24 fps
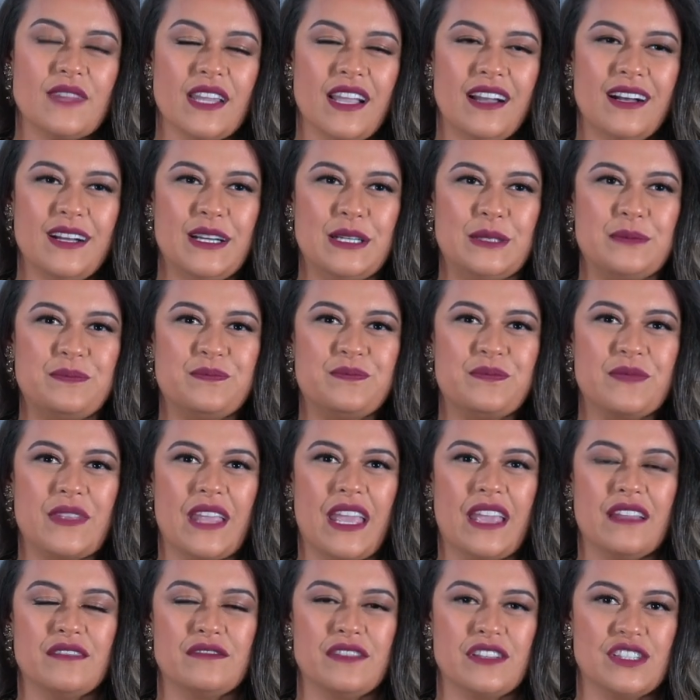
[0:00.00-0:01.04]

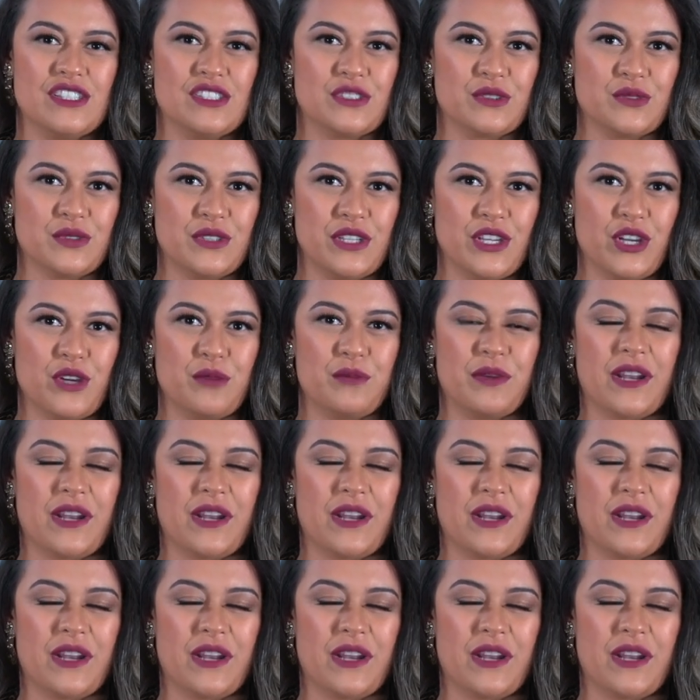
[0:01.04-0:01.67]
and finished school here.